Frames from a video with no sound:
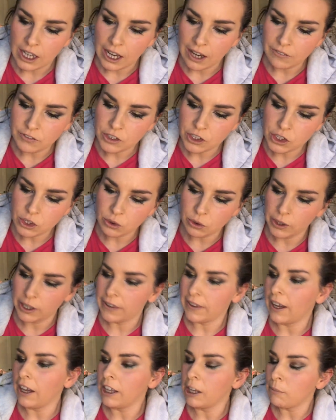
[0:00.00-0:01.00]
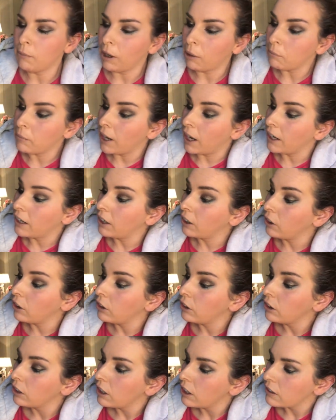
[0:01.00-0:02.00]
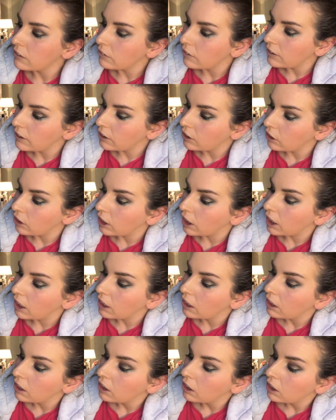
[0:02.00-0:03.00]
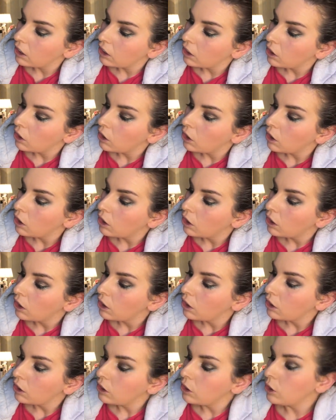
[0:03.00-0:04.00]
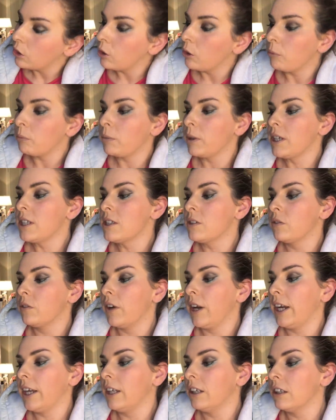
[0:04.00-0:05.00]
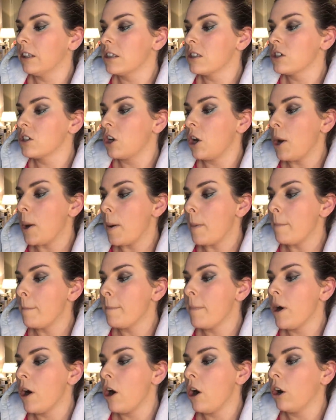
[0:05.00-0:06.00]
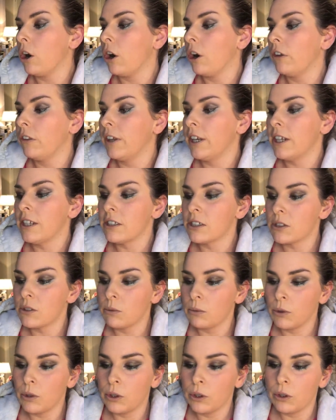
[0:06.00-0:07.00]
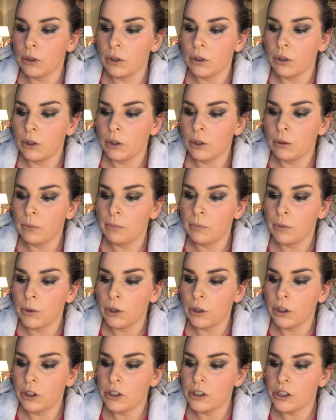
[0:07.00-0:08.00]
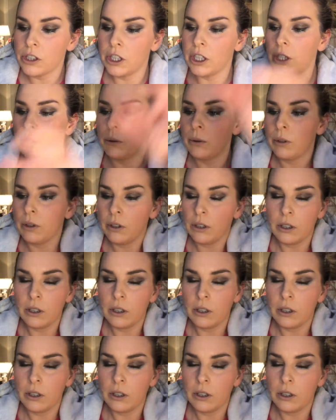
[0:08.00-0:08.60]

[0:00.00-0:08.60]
I have to show you that on the back of my hand. Hang on. Is there anything on it? Nope, it's fine. There's not a mark on it. It's good as new.